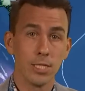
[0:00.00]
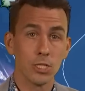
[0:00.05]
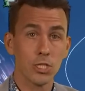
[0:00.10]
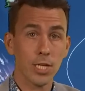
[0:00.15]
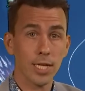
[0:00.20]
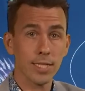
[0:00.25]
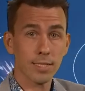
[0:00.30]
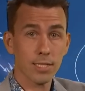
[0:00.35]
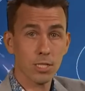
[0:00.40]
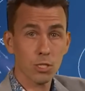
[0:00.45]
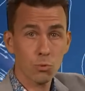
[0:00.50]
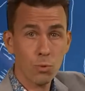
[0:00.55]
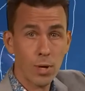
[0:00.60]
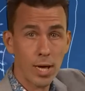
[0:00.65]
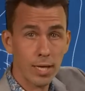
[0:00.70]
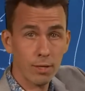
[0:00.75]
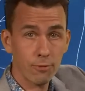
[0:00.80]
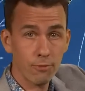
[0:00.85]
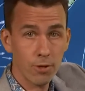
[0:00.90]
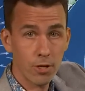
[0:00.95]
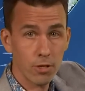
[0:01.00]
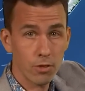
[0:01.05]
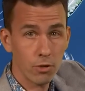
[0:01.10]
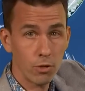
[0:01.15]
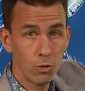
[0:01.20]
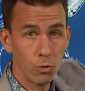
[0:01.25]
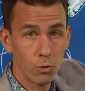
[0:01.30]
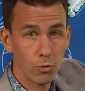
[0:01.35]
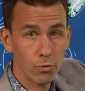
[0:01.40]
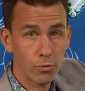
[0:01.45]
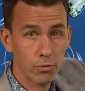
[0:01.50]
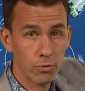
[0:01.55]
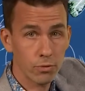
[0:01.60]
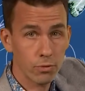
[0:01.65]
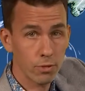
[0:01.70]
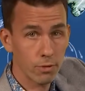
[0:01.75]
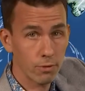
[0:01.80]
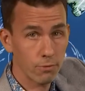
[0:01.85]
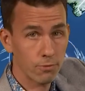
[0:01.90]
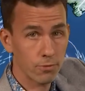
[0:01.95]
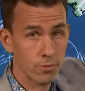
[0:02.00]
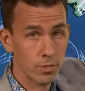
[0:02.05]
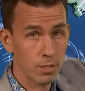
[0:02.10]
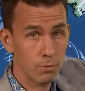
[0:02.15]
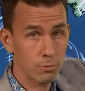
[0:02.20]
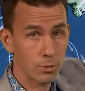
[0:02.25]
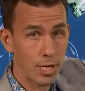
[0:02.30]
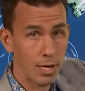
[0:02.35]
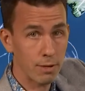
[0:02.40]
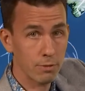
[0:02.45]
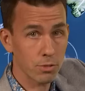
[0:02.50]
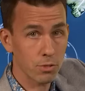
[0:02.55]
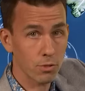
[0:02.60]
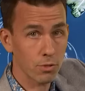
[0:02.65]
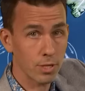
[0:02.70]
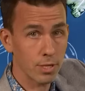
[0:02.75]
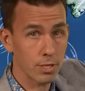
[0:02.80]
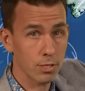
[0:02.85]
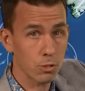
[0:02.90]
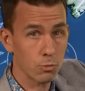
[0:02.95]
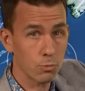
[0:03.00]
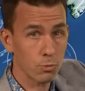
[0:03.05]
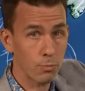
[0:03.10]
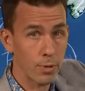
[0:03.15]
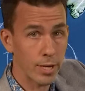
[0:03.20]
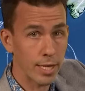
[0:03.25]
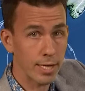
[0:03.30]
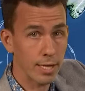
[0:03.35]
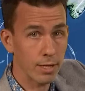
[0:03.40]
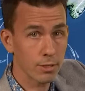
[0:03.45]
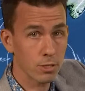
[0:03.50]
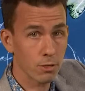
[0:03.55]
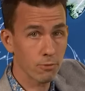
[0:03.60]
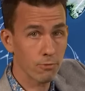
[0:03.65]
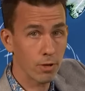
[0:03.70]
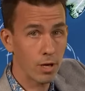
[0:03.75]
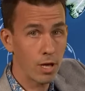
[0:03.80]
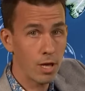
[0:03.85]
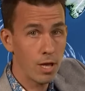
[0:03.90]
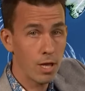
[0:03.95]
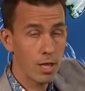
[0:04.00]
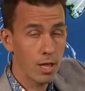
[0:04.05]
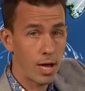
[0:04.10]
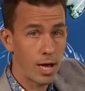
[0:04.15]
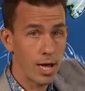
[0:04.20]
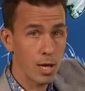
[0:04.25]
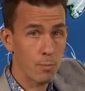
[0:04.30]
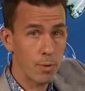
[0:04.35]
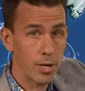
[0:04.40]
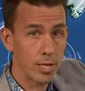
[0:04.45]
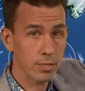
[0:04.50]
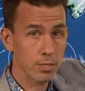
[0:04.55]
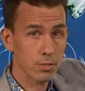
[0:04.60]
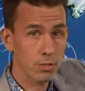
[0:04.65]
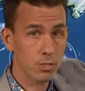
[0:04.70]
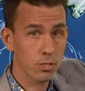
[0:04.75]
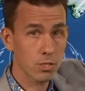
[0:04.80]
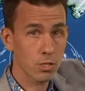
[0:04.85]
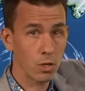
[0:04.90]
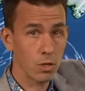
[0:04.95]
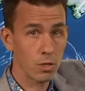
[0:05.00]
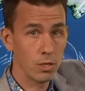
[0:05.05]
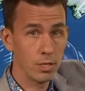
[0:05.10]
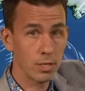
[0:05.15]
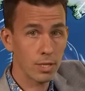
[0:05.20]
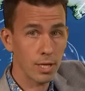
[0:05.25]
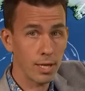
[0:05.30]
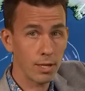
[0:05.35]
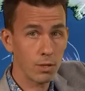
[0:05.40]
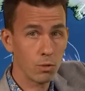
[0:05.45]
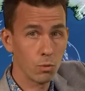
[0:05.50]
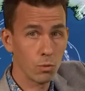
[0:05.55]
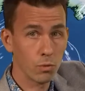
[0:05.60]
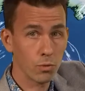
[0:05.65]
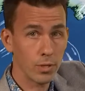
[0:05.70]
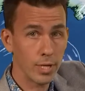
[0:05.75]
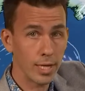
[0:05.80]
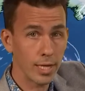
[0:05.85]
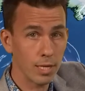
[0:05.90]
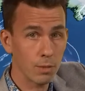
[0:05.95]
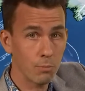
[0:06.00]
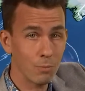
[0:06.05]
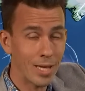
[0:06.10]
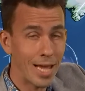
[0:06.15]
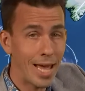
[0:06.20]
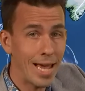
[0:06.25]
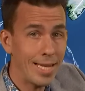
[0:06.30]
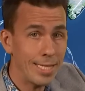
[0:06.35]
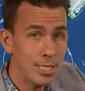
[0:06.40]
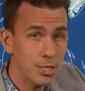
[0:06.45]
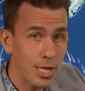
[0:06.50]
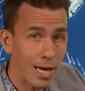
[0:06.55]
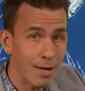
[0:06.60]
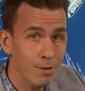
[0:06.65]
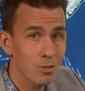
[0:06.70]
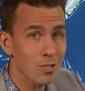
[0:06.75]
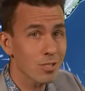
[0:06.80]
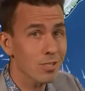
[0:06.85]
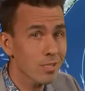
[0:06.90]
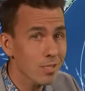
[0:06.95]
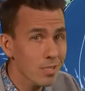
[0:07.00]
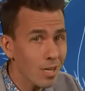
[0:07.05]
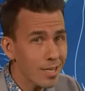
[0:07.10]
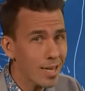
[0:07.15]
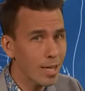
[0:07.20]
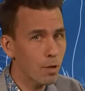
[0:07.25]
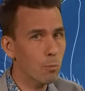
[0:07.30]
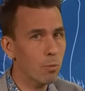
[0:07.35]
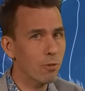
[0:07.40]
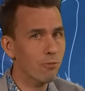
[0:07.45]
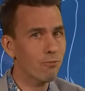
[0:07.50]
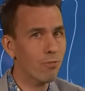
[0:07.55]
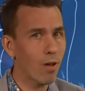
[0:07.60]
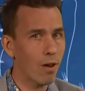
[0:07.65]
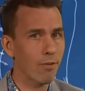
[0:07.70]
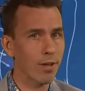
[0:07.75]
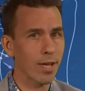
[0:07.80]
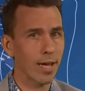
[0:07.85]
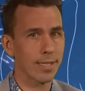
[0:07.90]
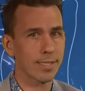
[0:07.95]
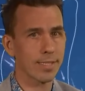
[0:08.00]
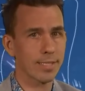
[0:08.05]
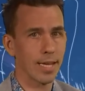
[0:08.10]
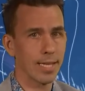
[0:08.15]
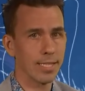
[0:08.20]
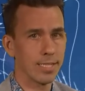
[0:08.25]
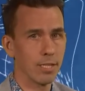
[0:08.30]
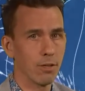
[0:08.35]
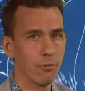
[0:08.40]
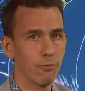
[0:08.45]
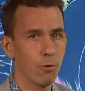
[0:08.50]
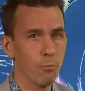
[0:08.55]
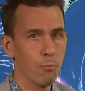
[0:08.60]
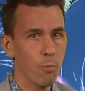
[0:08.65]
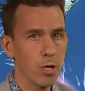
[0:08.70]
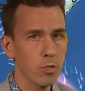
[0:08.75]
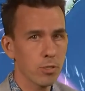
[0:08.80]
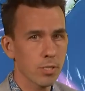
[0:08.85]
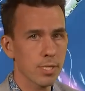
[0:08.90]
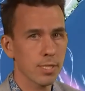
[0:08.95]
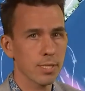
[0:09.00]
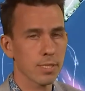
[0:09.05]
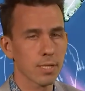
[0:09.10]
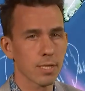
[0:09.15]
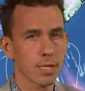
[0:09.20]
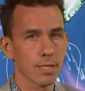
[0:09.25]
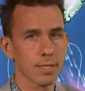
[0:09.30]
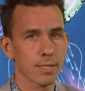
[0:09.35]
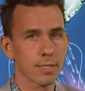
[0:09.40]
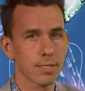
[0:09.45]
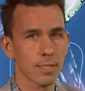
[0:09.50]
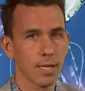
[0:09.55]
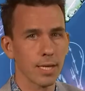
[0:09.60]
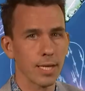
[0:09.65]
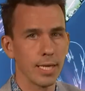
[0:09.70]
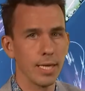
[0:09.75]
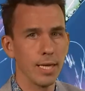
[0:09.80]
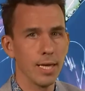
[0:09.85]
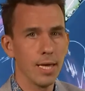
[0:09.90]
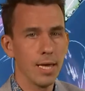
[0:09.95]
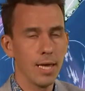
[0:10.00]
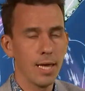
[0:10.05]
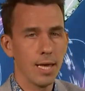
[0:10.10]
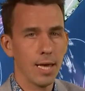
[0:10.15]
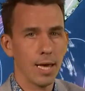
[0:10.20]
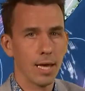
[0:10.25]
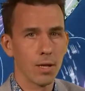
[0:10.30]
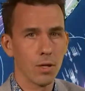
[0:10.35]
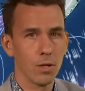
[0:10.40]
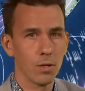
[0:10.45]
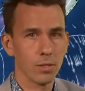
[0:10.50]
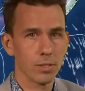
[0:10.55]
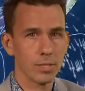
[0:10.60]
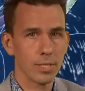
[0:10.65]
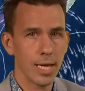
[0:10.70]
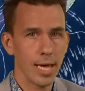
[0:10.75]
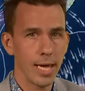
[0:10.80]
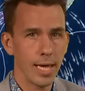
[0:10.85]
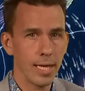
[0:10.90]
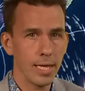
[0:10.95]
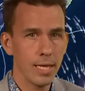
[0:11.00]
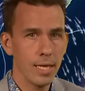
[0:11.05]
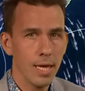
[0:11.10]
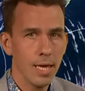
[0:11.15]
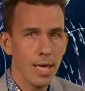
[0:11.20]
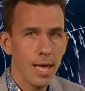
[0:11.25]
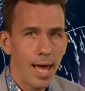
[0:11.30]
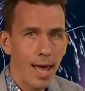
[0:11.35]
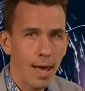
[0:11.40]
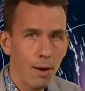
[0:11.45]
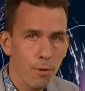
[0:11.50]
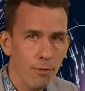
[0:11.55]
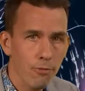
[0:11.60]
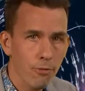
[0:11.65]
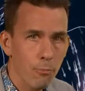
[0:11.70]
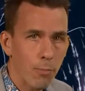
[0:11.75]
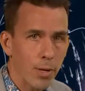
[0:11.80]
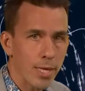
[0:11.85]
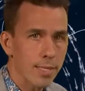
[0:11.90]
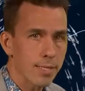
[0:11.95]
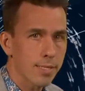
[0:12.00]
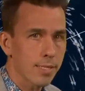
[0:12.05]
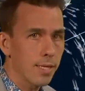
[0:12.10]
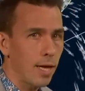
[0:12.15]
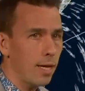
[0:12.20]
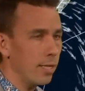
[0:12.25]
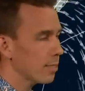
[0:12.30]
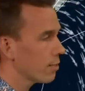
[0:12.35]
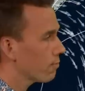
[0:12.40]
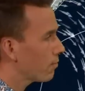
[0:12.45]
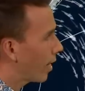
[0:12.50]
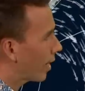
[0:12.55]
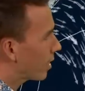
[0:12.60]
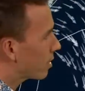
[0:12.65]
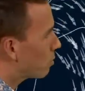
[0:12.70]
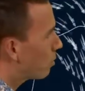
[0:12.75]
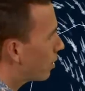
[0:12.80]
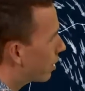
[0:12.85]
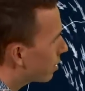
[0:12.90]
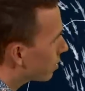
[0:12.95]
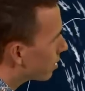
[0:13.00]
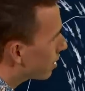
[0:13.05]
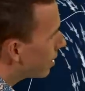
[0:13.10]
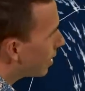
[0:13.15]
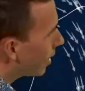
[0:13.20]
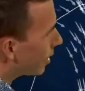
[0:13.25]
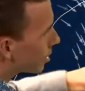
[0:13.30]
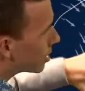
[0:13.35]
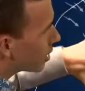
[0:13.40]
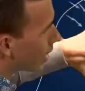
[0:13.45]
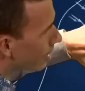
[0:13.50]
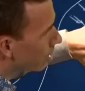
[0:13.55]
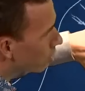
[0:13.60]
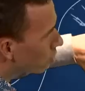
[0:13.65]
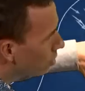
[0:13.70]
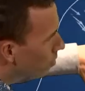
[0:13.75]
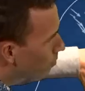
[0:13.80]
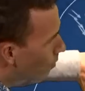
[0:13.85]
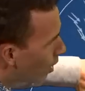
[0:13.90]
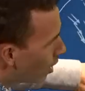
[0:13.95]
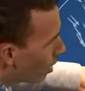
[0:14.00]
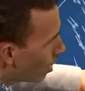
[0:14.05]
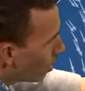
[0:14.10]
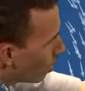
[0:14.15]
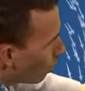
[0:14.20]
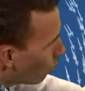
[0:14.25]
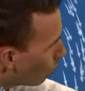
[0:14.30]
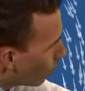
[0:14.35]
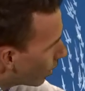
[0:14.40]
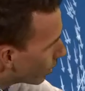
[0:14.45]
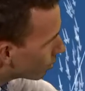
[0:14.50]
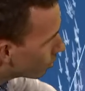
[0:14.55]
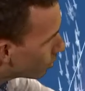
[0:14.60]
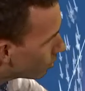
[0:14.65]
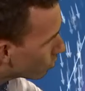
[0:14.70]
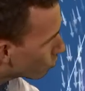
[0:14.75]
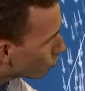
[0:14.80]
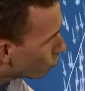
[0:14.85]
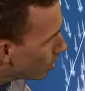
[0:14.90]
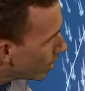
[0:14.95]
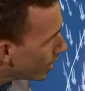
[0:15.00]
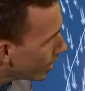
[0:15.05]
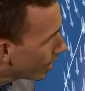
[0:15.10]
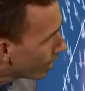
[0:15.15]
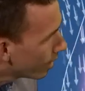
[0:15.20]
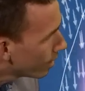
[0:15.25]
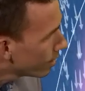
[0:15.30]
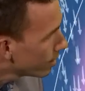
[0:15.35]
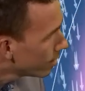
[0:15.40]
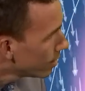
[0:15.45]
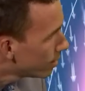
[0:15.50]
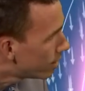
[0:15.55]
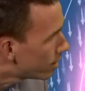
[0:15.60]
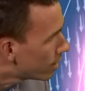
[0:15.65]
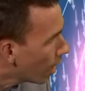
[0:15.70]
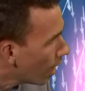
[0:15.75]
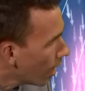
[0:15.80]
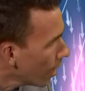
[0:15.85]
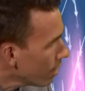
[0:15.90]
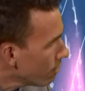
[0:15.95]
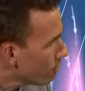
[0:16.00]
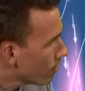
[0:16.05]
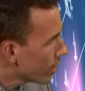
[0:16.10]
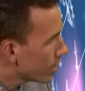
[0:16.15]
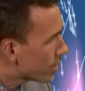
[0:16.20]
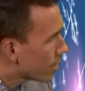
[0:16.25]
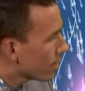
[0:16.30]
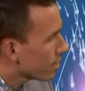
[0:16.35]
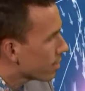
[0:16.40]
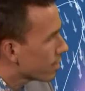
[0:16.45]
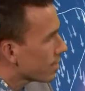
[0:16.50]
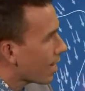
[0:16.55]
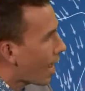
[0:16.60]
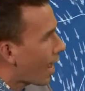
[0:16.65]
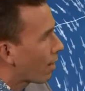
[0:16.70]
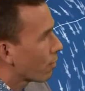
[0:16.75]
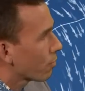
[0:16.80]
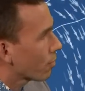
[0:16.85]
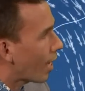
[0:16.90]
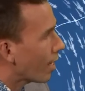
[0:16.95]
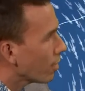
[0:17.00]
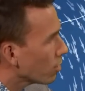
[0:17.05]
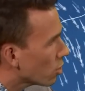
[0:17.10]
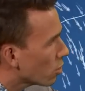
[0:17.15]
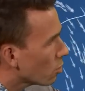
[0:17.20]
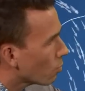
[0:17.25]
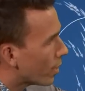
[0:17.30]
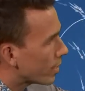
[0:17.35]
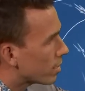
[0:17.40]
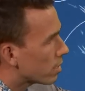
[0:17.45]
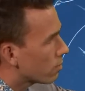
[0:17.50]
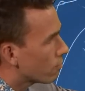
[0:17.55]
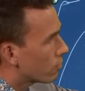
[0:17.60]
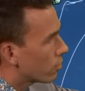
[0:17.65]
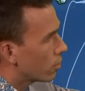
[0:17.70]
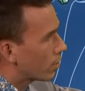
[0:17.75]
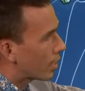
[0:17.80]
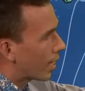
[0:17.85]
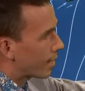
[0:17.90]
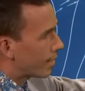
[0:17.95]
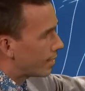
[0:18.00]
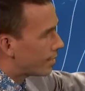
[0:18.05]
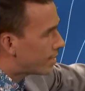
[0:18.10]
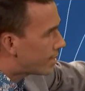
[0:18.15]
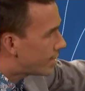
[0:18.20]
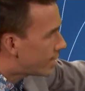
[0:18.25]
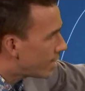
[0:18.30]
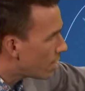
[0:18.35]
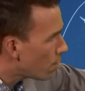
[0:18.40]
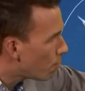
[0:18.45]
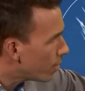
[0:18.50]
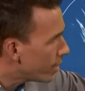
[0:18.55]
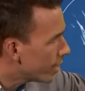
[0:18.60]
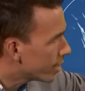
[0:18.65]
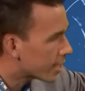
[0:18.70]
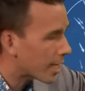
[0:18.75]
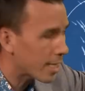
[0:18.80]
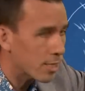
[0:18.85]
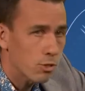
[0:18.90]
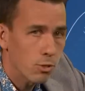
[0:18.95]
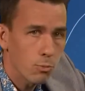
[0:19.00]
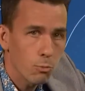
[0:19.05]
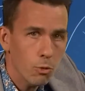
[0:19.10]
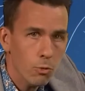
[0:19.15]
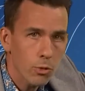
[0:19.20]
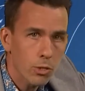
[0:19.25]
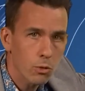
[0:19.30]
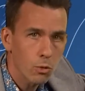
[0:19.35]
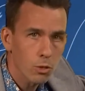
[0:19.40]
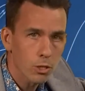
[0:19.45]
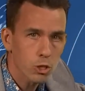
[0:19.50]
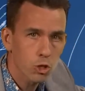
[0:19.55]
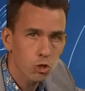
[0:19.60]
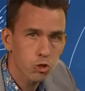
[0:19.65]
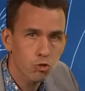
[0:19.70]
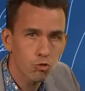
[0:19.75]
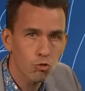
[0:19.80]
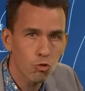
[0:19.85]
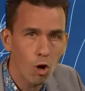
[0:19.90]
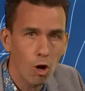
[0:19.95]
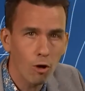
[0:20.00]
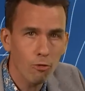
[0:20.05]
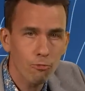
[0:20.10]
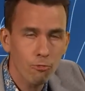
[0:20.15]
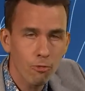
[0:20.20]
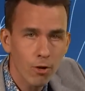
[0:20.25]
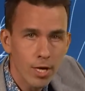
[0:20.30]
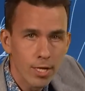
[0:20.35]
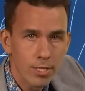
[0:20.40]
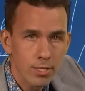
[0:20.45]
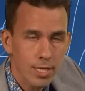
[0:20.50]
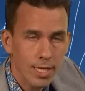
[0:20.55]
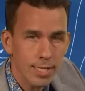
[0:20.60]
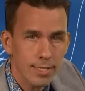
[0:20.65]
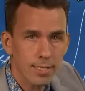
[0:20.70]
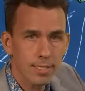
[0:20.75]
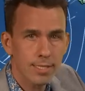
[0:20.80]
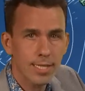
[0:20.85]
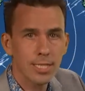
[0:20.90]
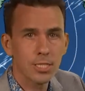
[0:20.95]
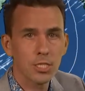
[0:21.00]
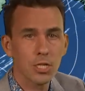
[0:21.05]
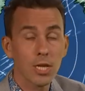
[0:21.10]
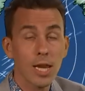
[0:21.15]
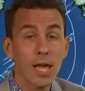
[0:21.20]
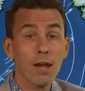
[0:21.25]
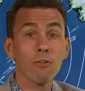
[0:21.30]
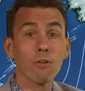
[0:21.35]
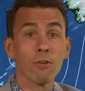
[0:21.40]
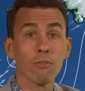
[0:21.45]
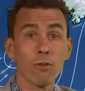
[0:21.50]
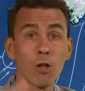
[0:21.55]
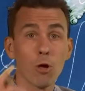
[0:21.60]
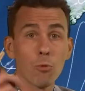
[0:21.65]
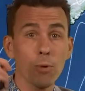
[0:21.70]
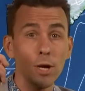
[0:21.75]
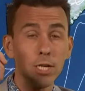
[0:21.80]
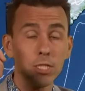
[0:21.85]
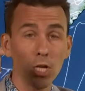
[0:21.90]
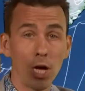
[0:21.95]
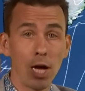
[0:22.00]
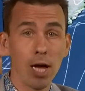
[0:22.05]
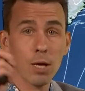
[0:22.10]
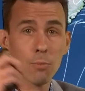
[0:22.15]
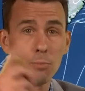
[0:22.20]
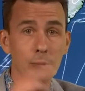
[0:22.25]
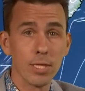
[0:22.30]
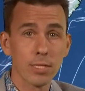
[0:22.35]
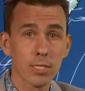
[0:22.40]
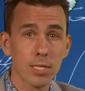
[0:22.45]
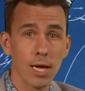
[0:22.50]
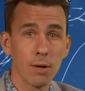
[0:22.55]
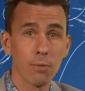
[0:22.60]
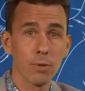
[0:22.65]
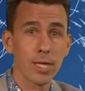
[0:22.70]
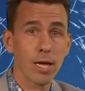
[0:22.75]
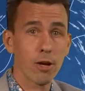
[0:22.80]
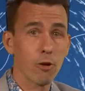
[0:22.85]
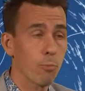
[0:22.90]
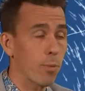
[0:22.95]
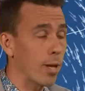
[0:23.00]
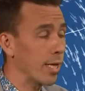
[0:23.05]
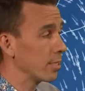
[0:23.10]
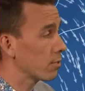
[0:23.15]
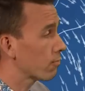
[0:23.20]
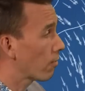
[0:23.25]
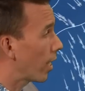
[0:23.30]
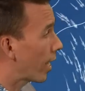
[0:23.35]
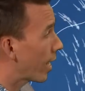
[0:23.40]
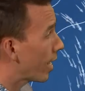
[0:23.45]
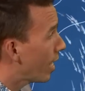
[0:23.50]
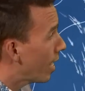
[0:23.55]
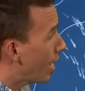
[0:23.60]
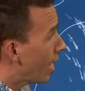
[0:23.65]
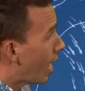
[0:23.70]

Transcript: Chance as well further north of some showers or thunderstorms breaking out over higher parts of Scotland and northern England. But any showers on Sunday will be very isolated. For most, it's another sunny and hot day. However, by the start of next week, you'll see that jet stream, well, it's really diving to the south, out to the west of the UK, this dip in the jet stream, what we call a trough. So that's essentially an area of low pressure high up in the sky where the aeroplanes fly.